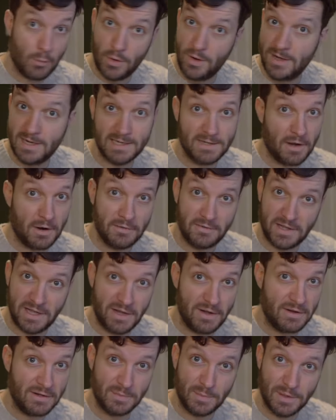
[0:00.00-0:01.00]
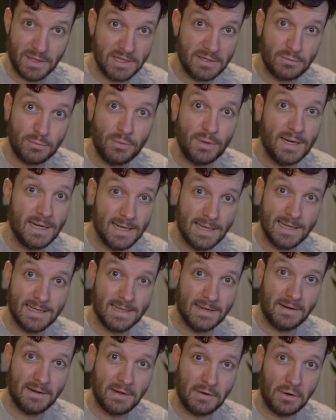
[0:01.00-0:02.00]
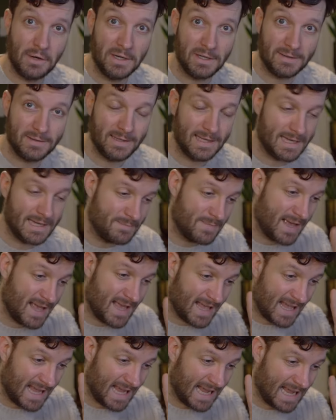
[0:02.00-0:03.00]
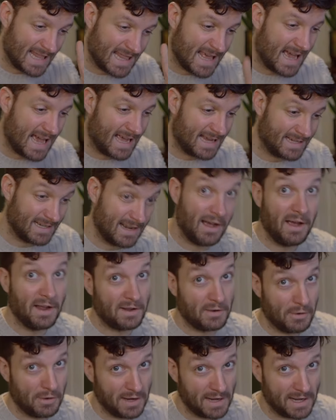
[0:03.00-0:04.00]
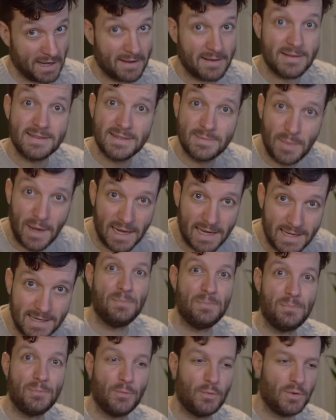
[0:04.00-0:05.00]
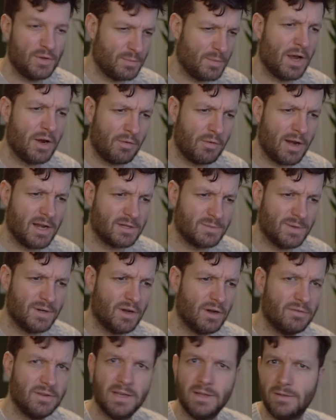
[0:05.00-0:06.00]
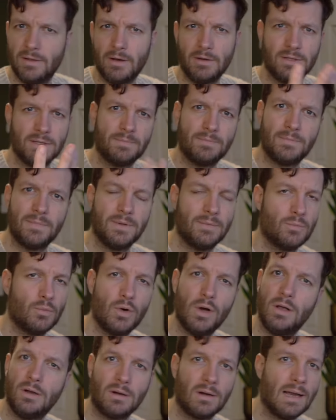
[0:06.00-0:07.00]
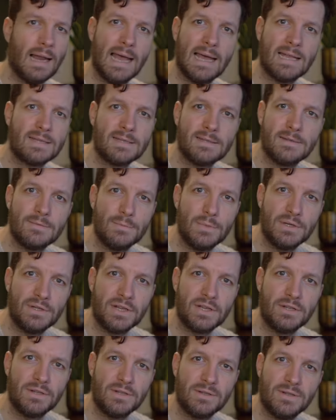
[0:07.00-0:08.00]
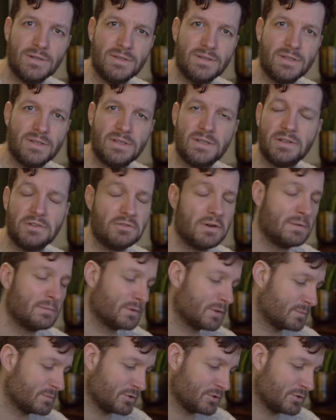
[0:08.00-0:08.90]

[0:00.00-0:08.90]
word is overused, but this really is an iconic theme in that iconic space with my arrangement of it, and those world-class musicians is just a dream come